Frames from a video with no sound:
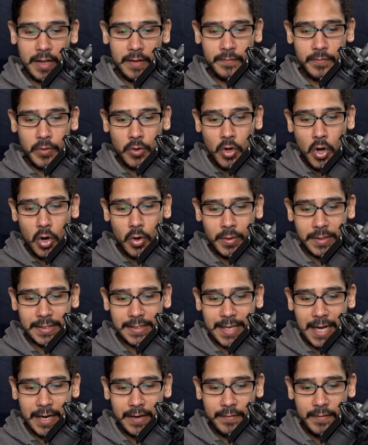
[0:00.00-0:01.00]
If you go
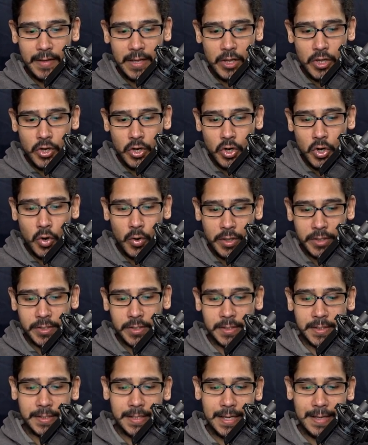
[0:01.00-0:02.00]
inside of it, you're going to
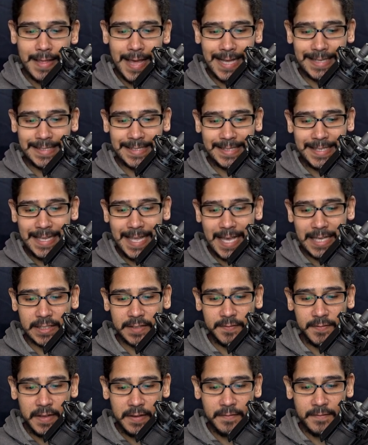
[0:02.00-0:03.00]
see that
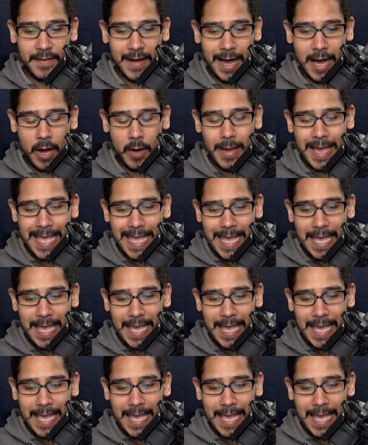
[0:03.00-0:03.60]
CSV file.